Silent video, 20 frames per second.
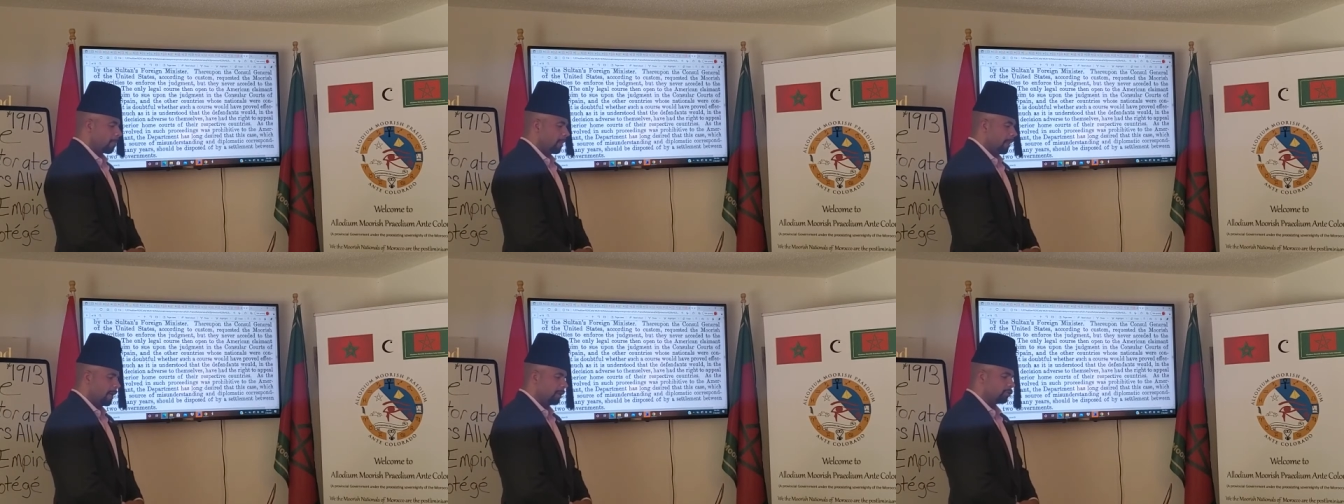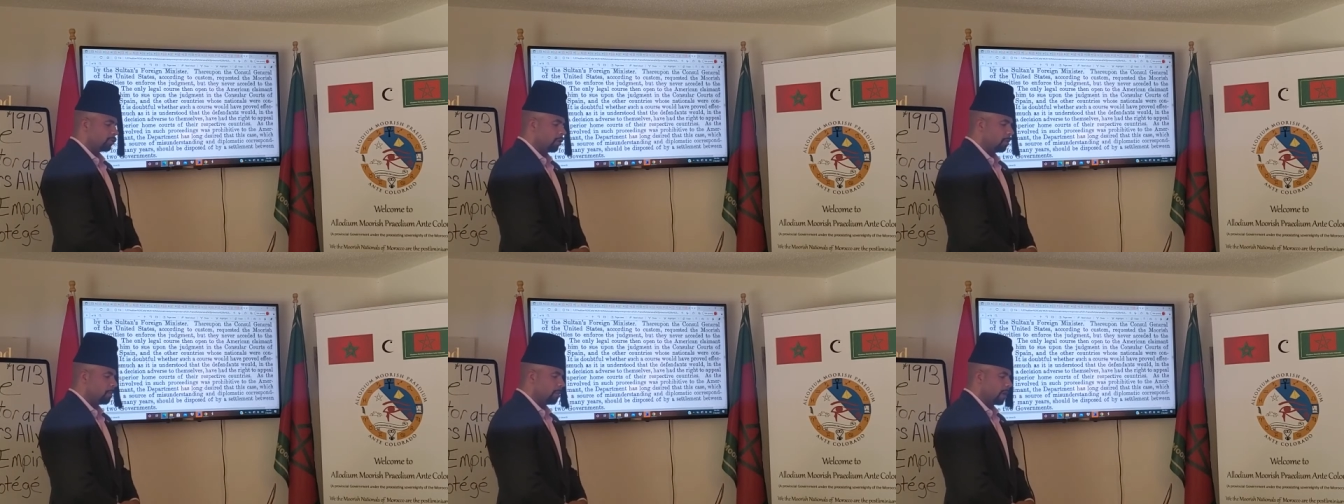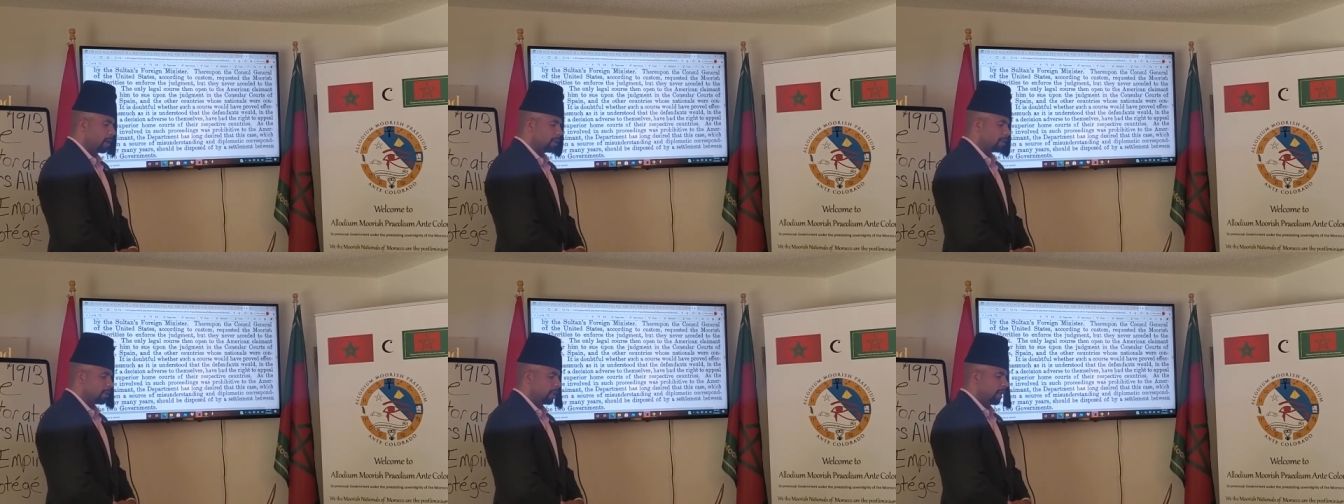
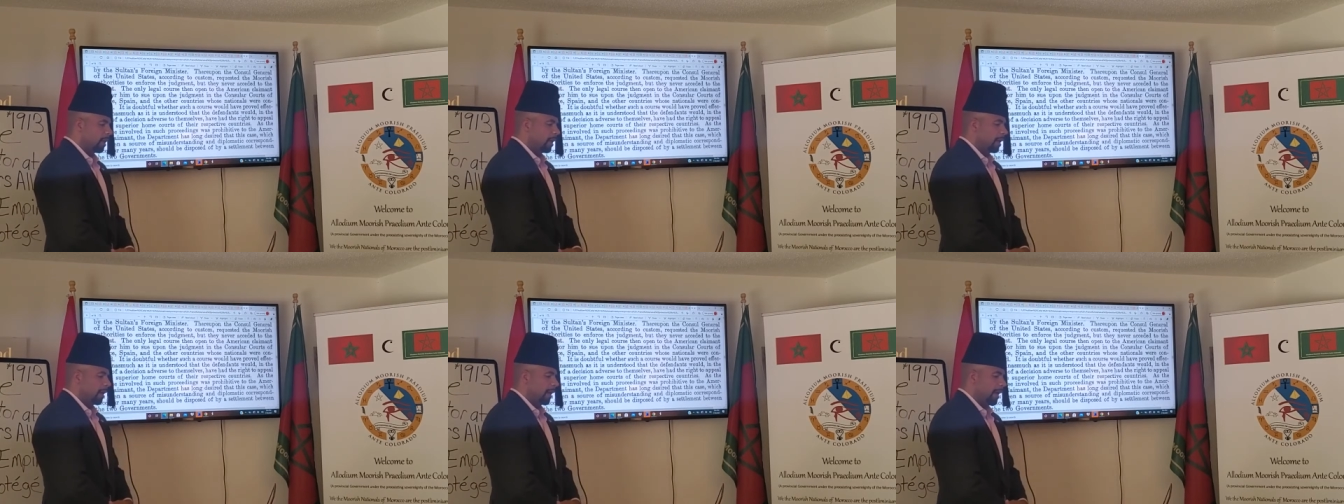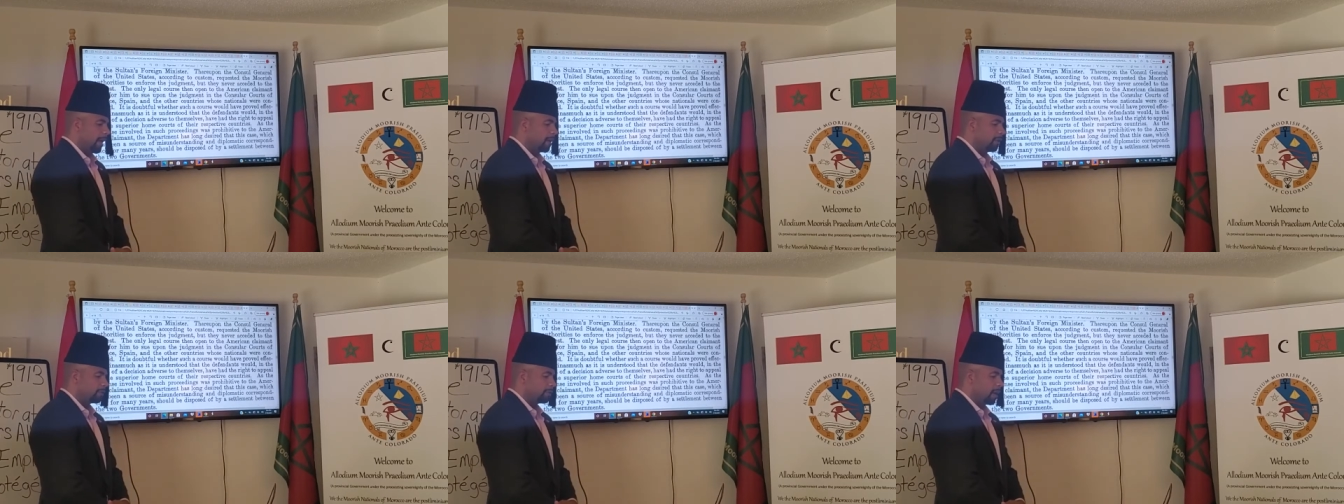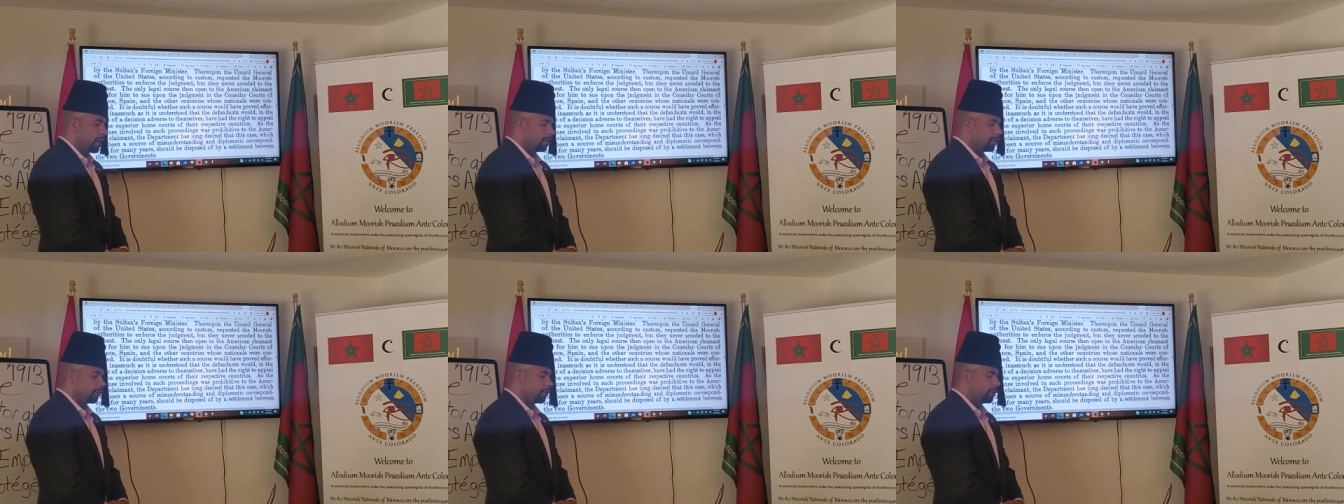insomuch it is
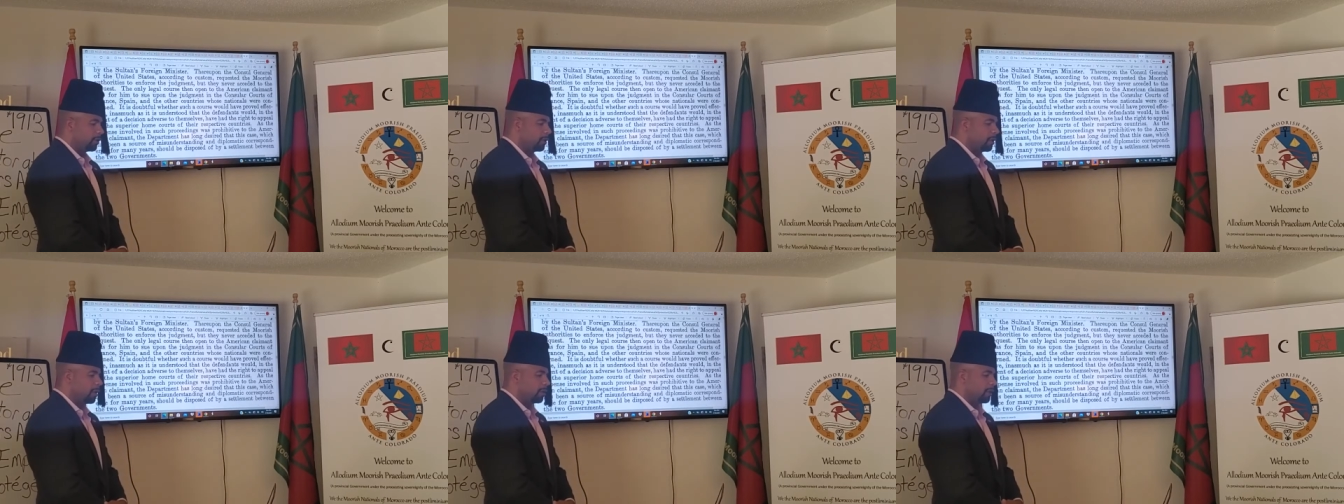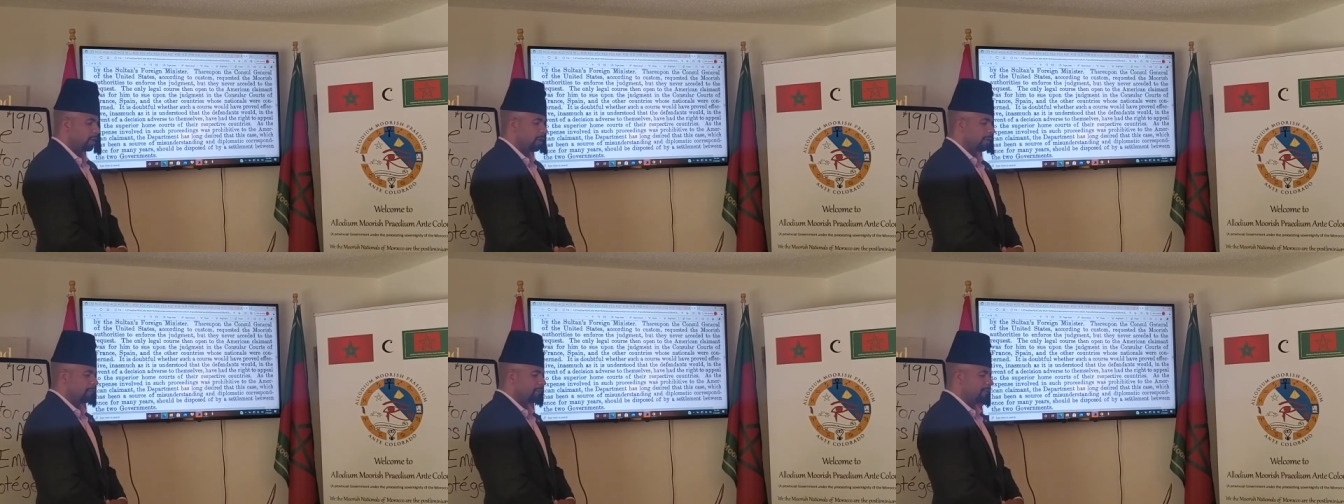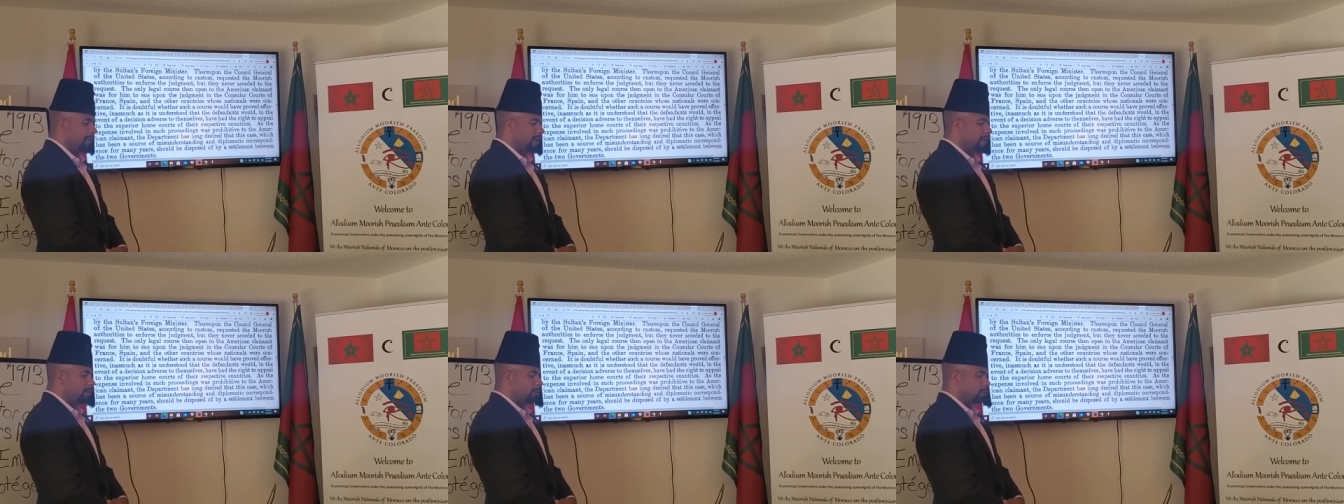understood that
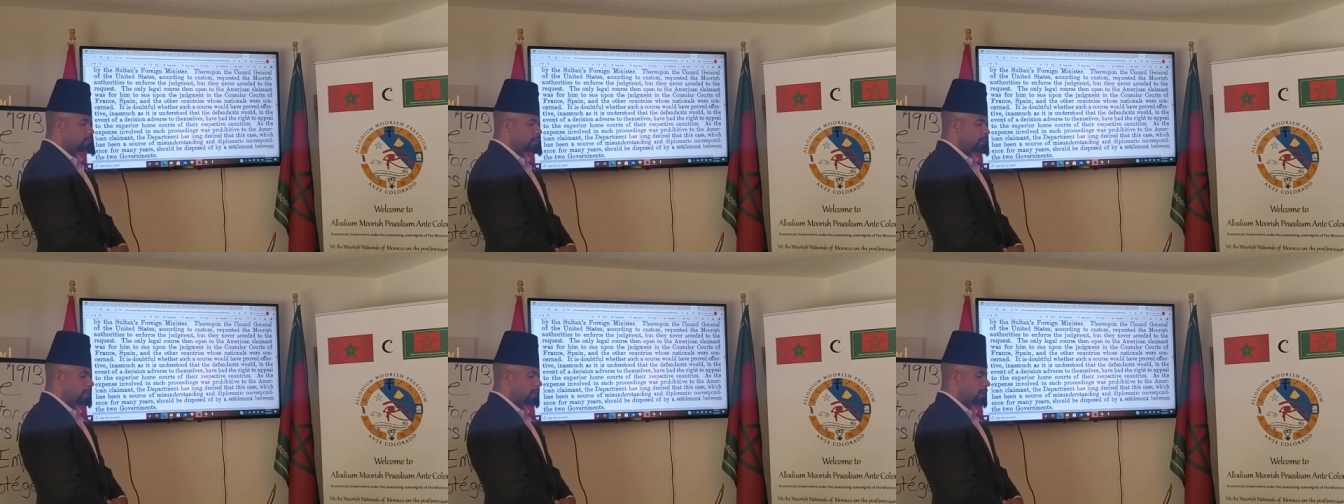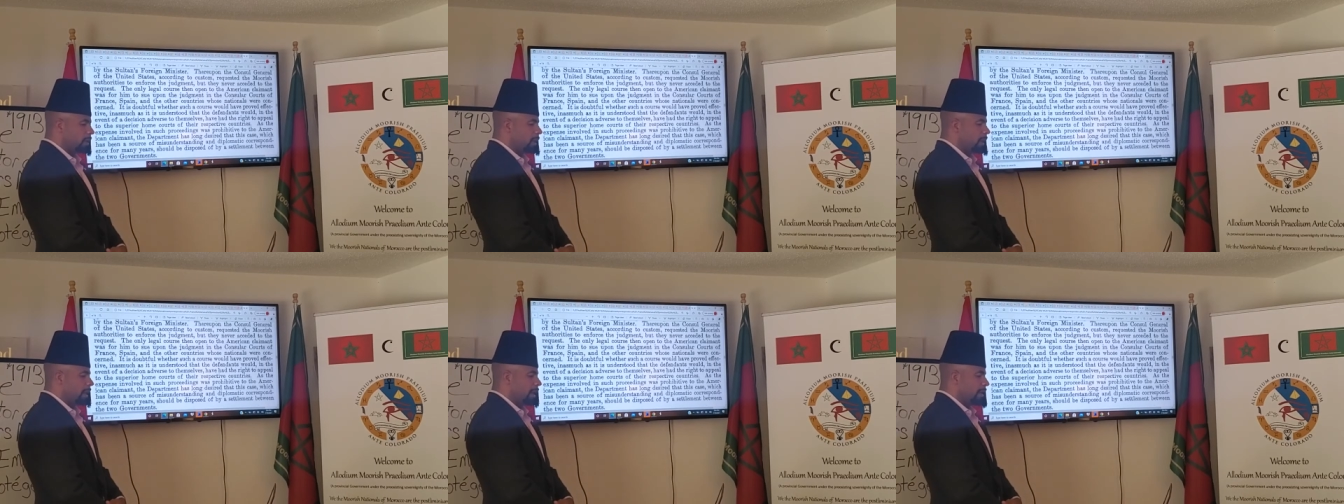defendants would,